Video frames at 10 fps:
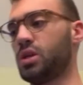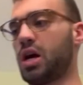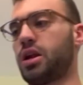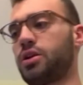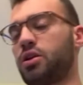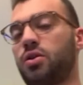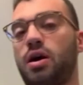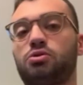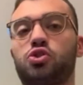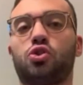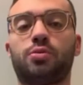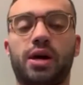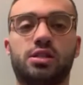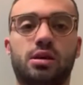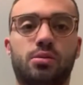I don't know. I was told
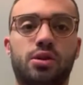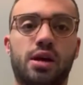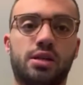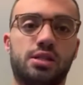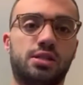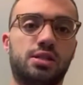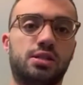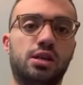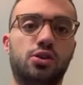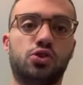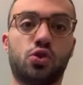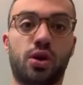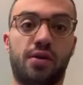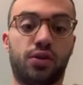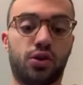by someone that since the Steelers
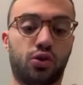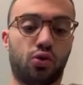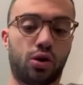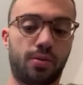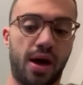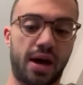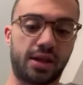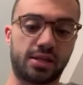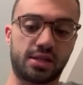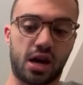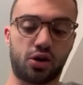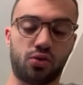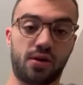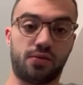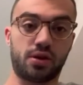don't have a good quarterback, that's not
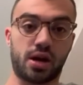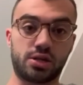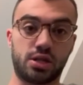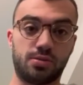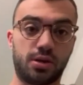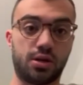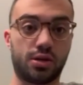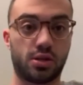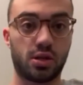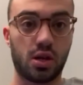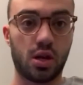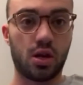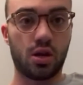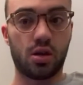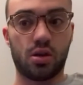great for Najee because
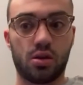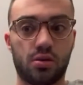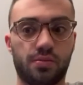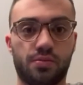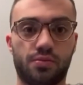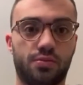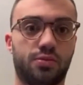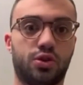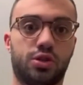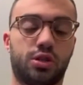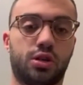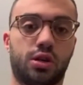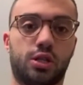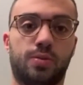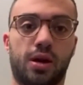they're just going
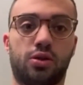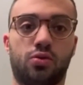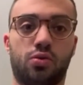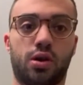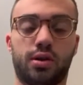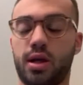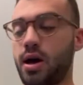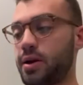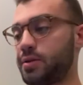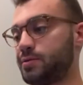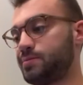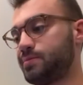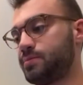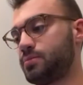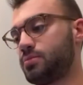to expect to run a lot.
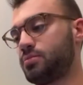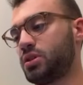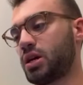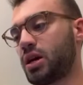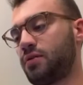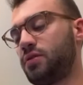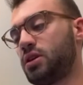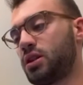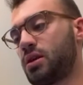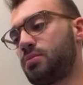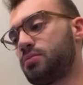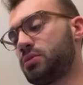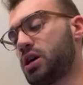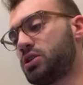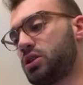But I feel like that
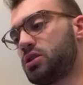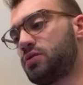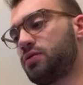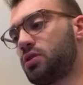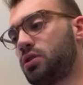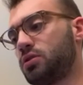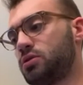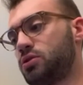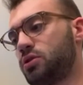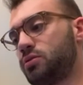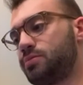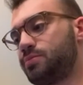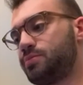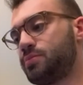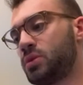logic is flawed. So
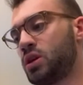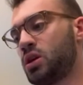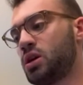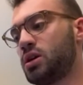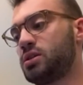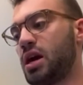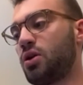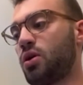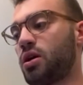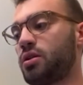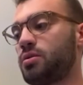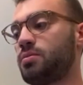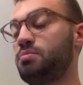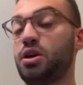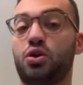Saquon,
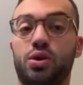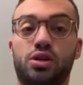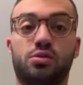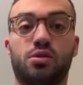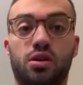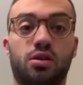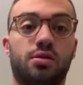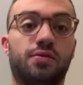big question mark.